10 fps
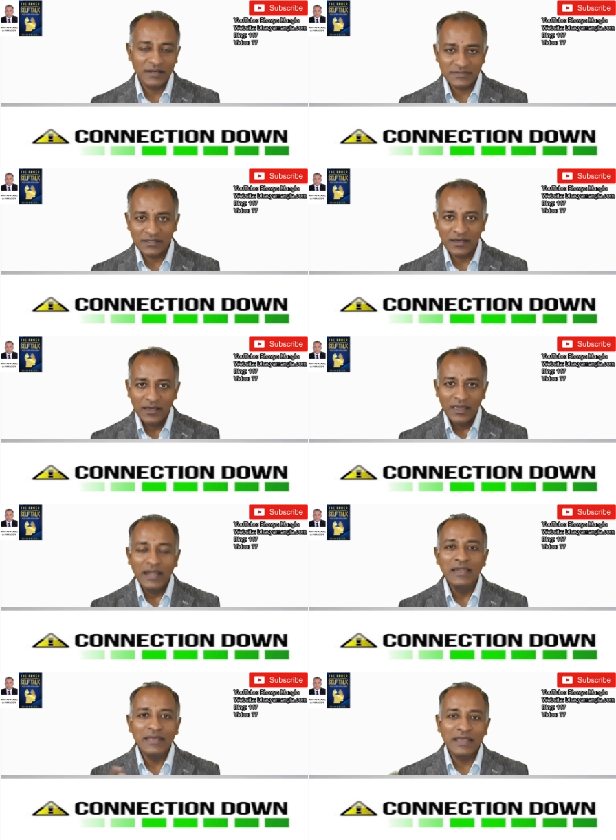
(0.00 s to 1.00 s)
that's an
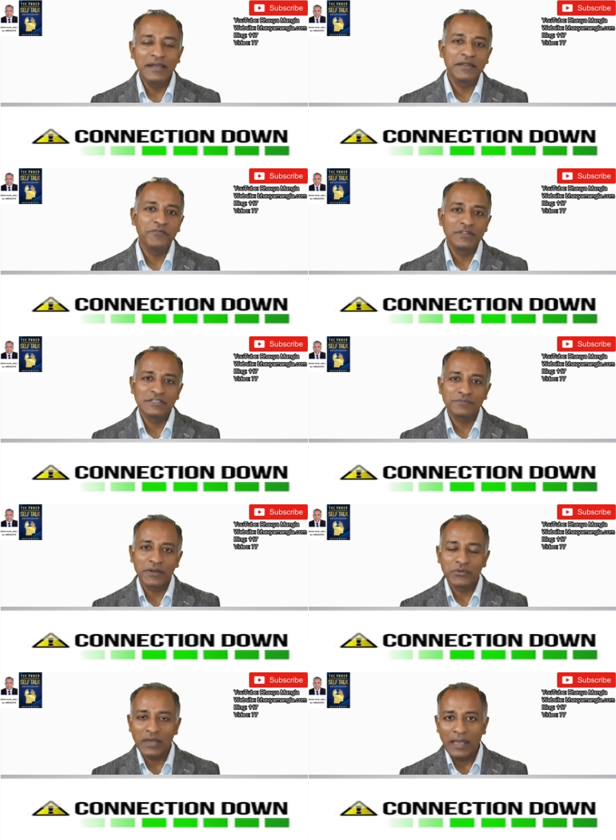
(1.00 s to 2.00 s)
indicator with
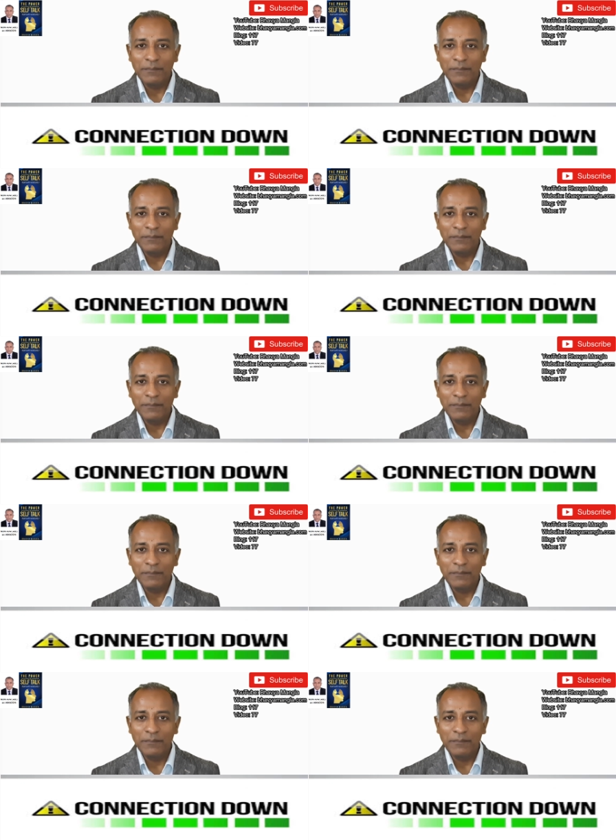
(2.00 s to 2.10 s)
respect to